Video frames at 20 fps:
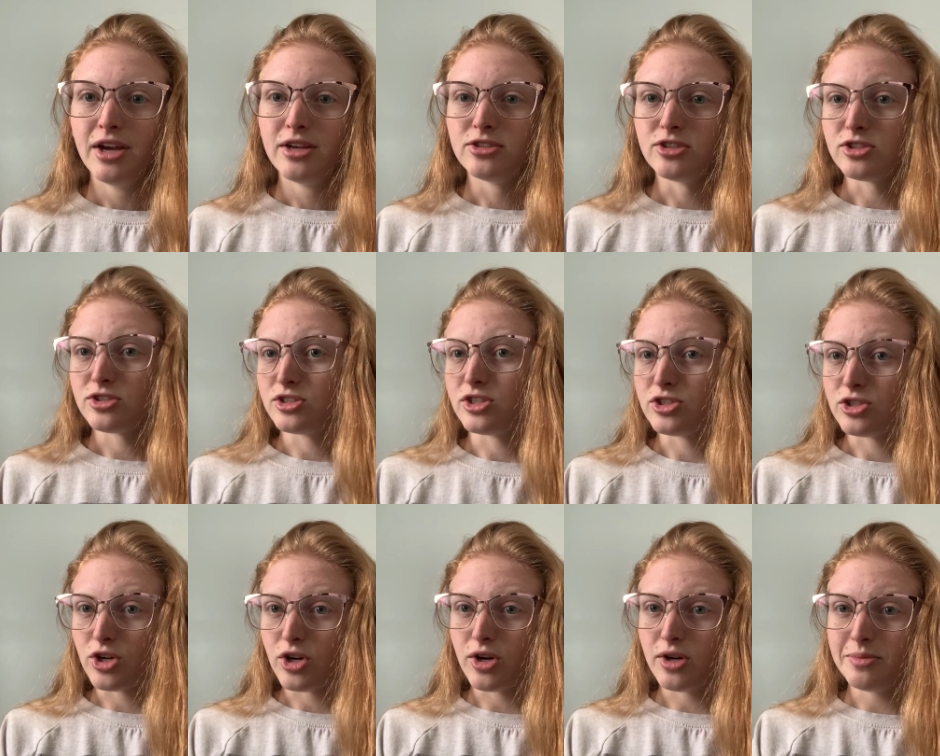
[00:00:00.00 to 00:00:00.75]
Just
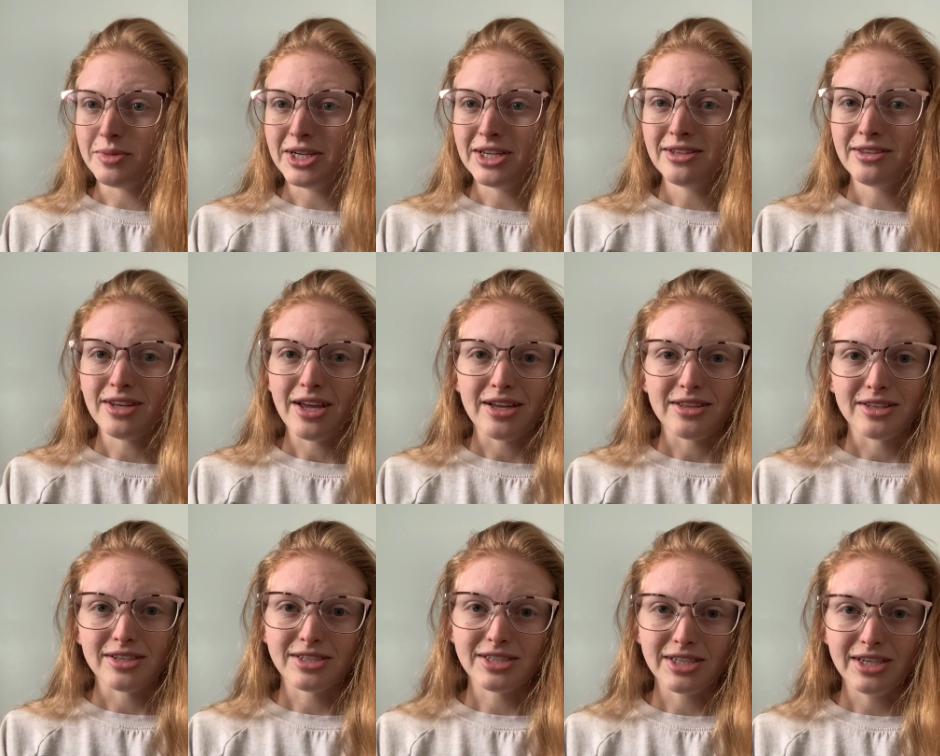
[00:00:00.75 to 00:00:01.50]
determine that
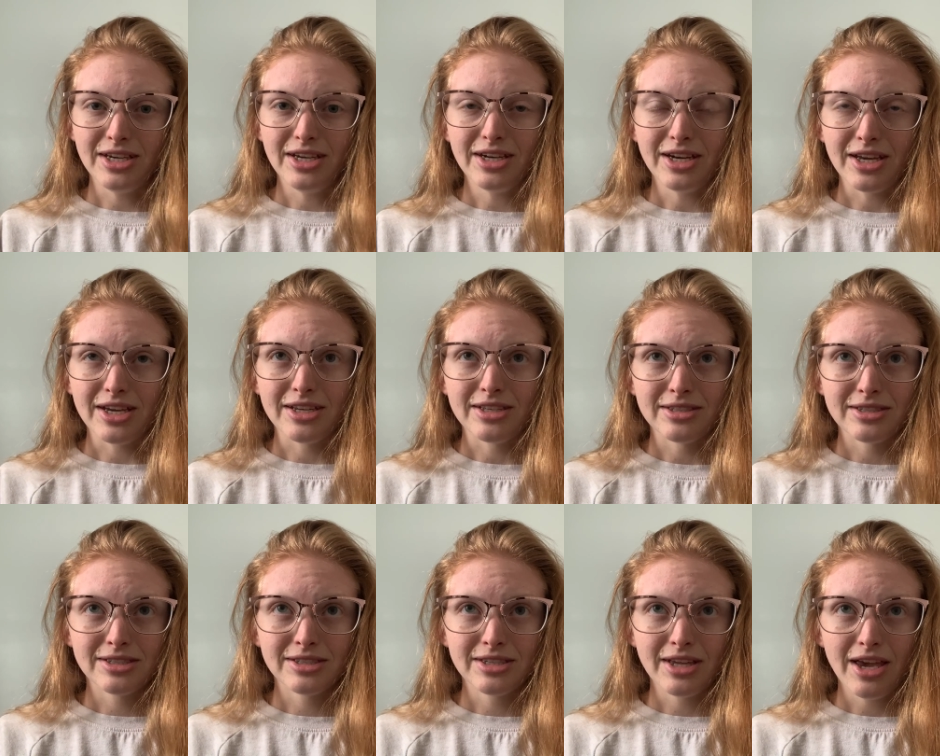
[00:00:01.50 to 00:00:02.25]
the scene
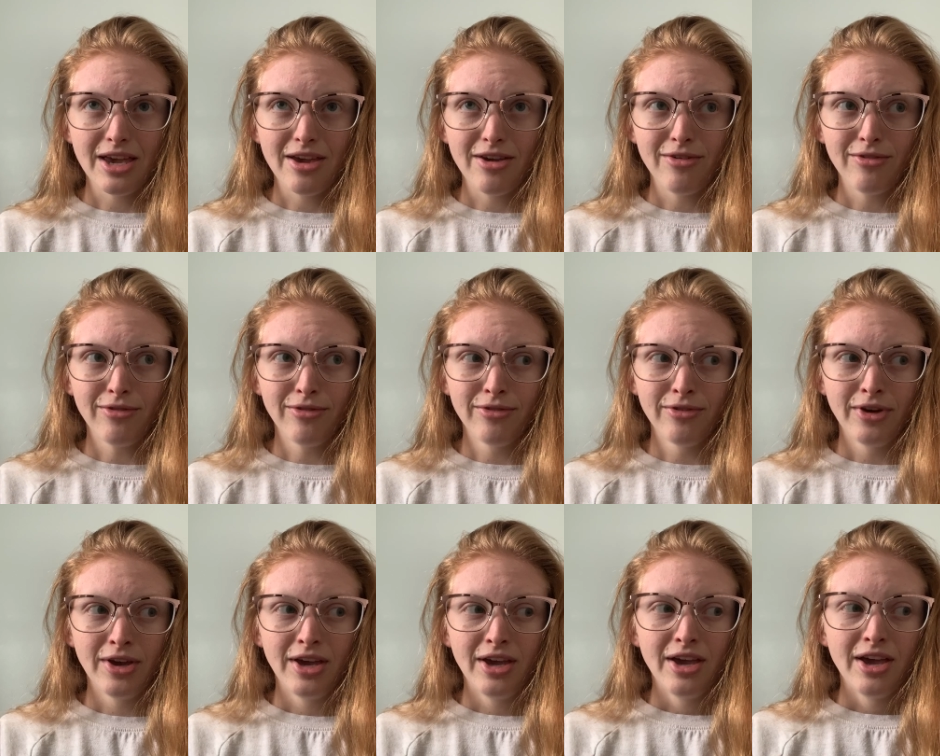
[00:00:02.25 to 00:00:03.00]
is safe
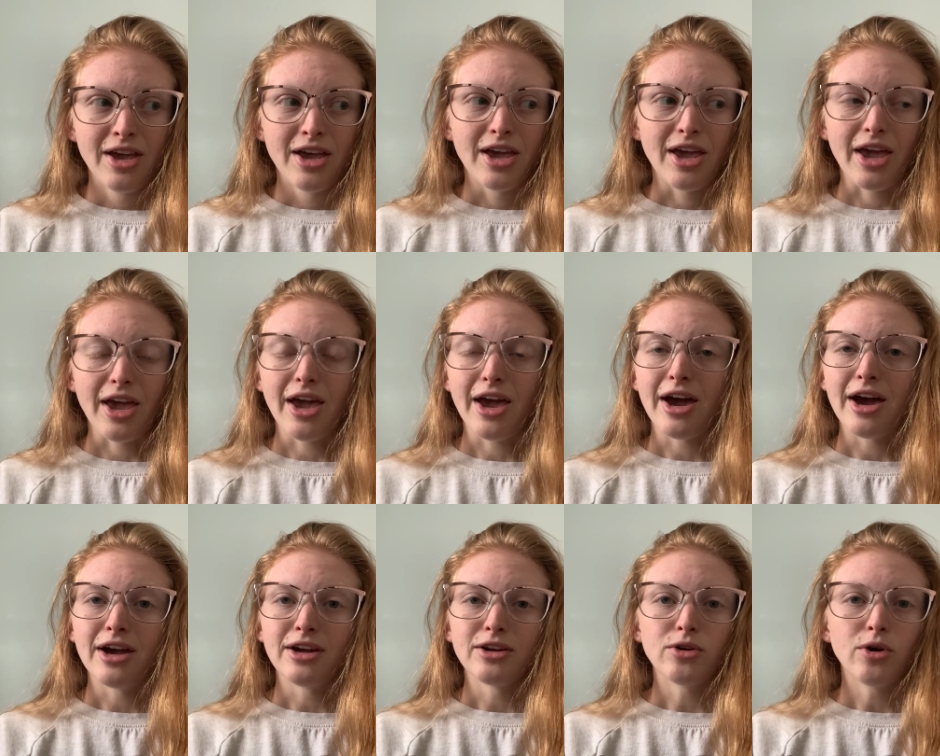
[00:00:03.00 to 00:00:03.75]

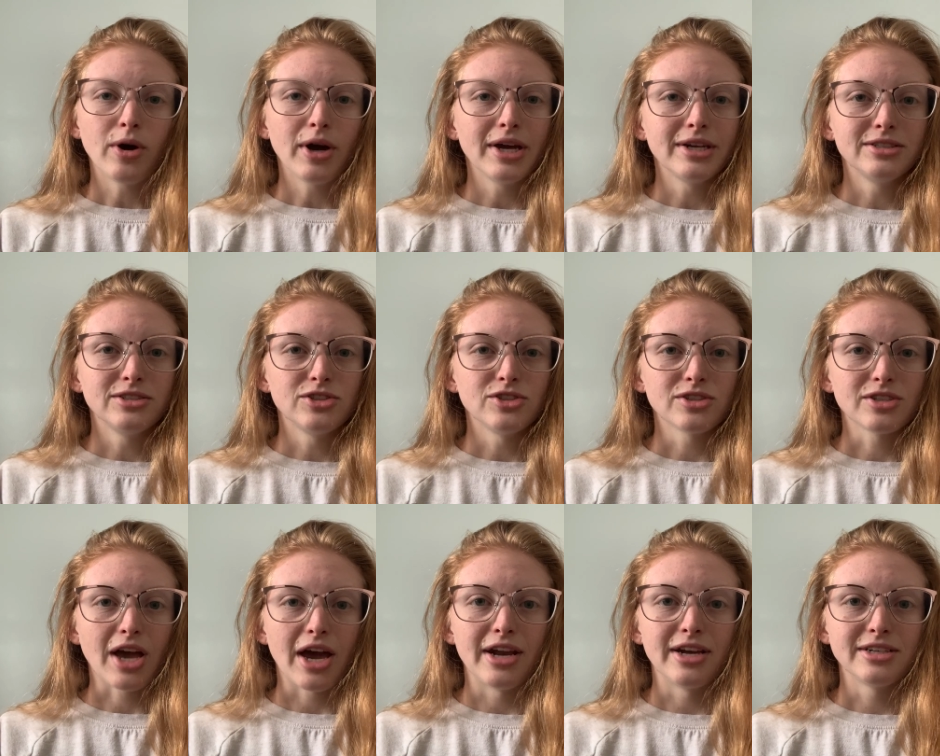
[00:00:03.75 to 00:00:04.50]
and go ahead and
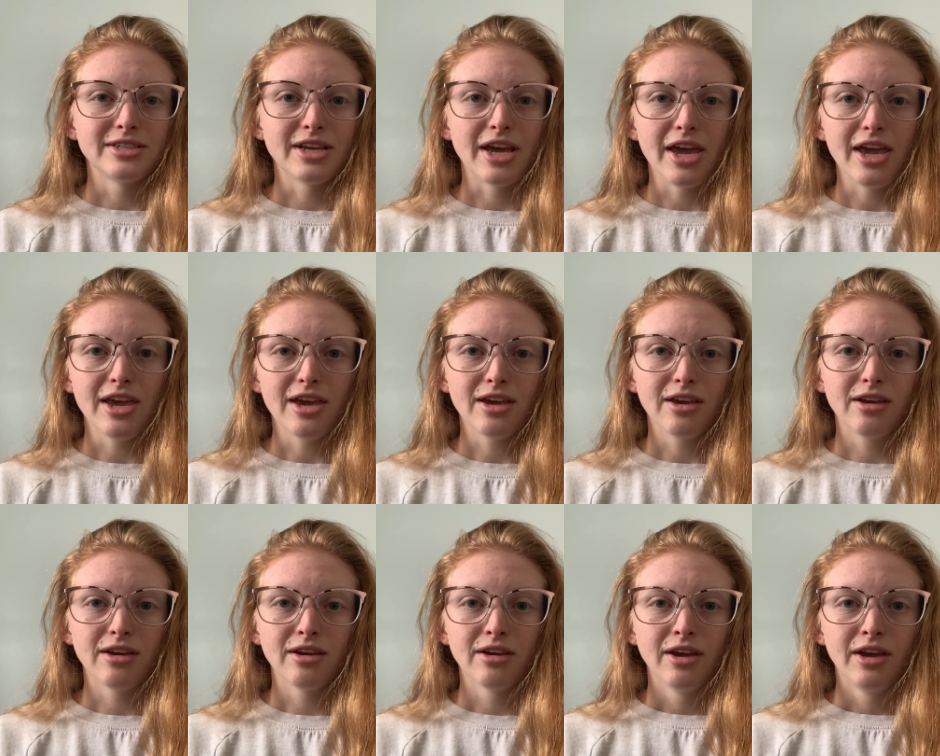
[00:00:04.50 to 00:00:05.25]
just kind of
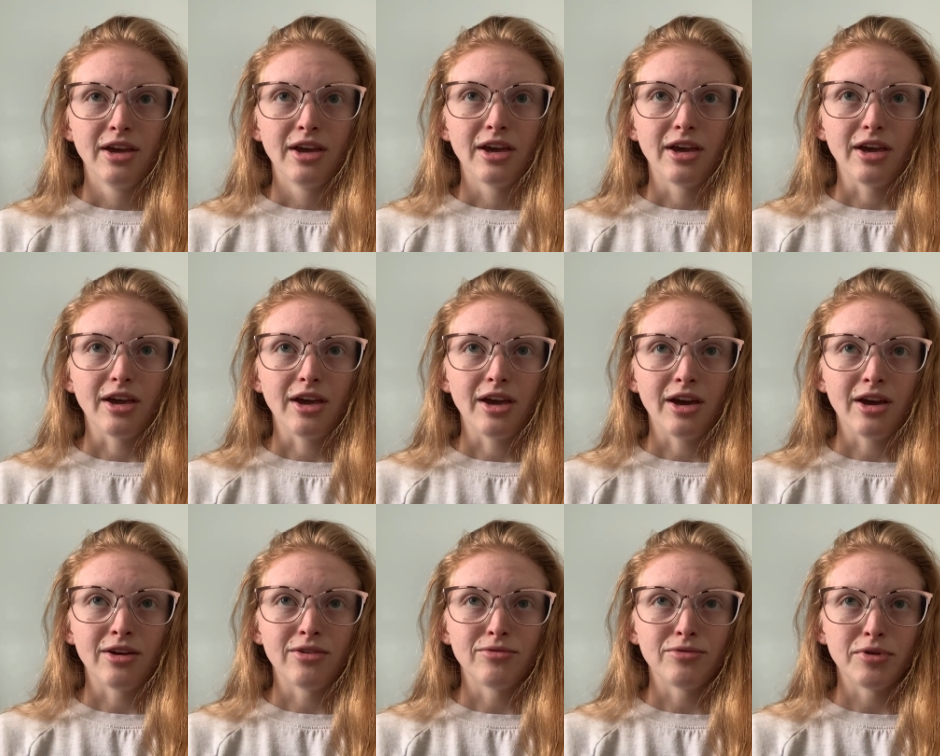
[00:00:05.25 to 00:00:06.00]
take
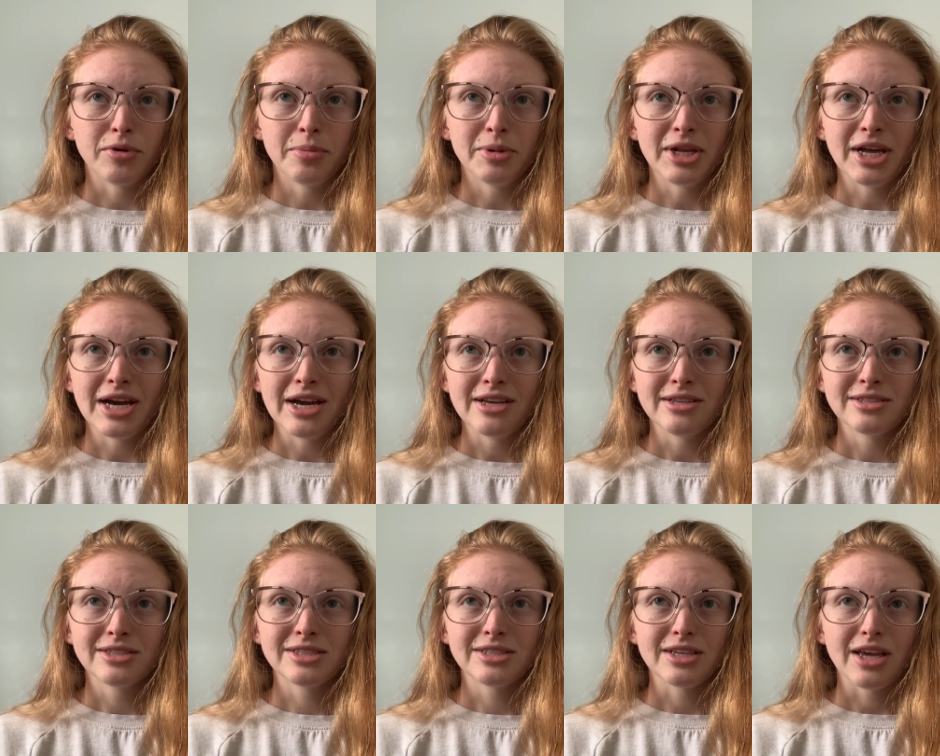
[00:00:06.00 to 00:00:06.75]
and
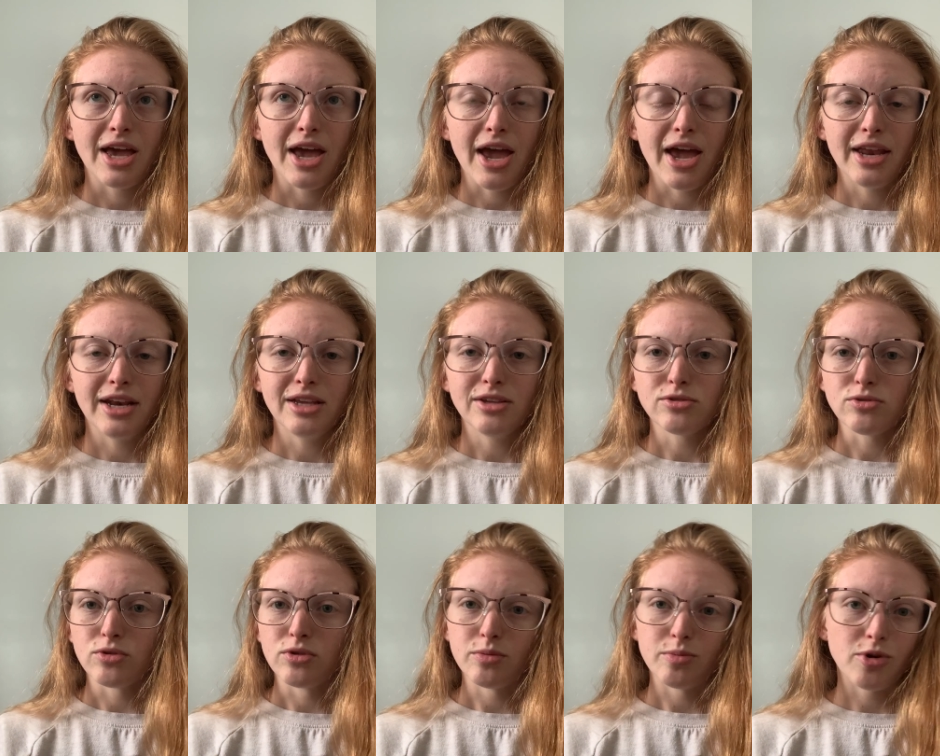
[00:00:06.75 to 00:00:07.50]
verbalize any
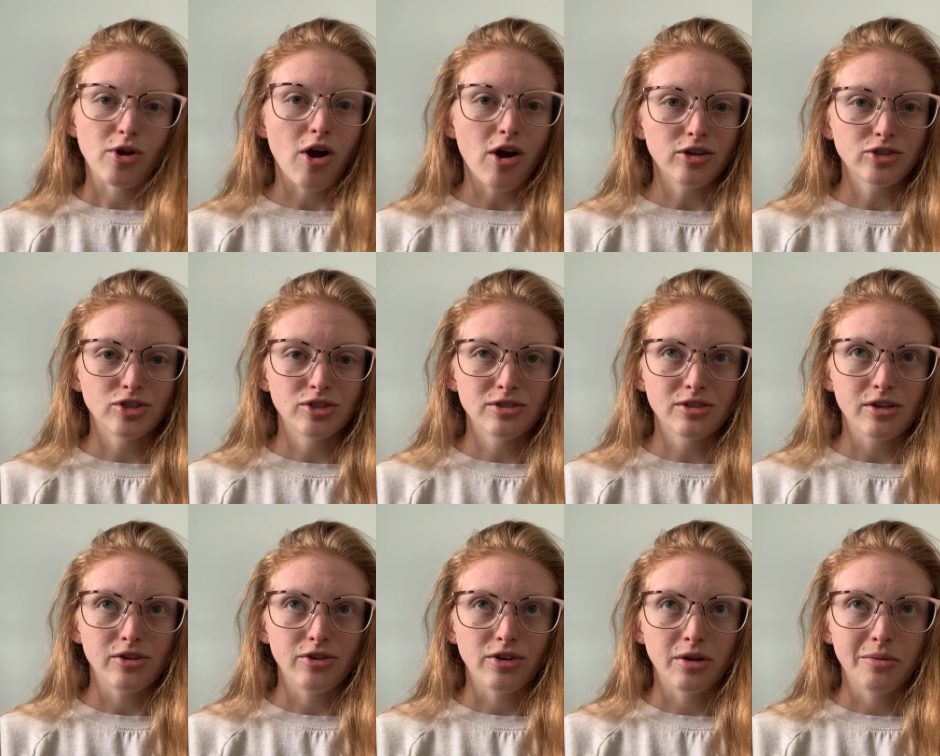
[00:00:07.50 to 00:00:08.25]
sort of precautions
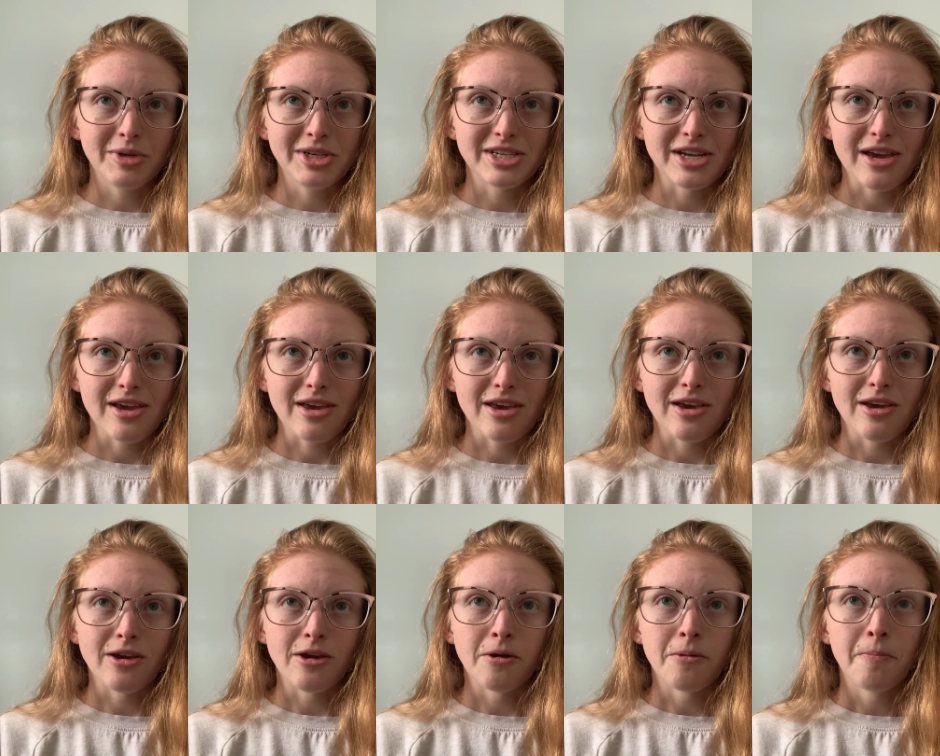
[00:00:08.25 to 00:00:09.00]
that you're going to be
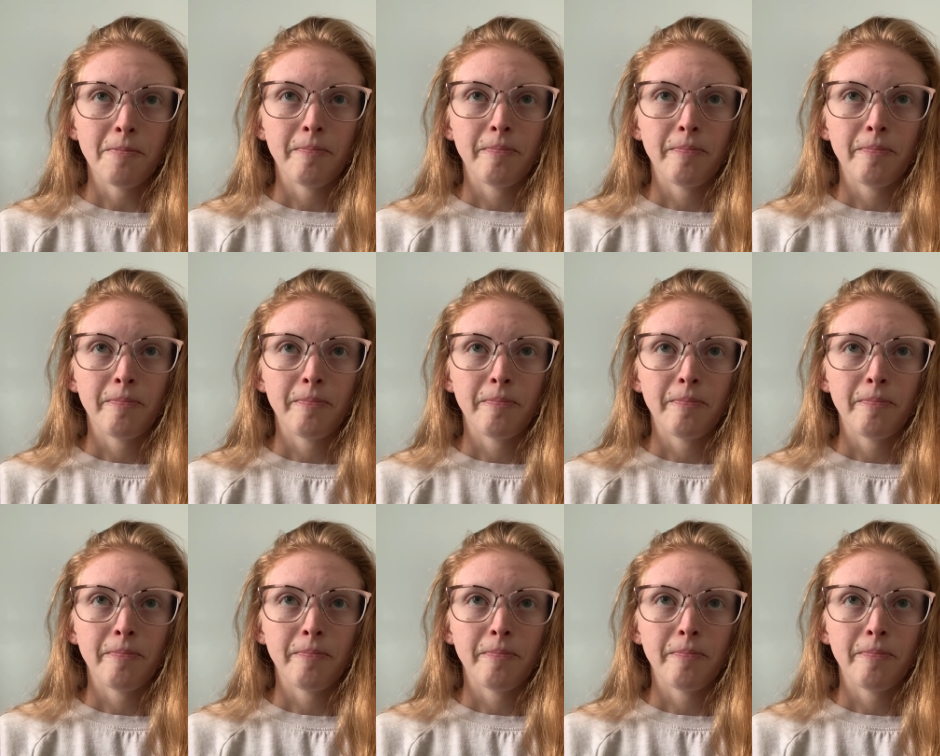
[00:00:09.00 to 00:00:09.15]
taking.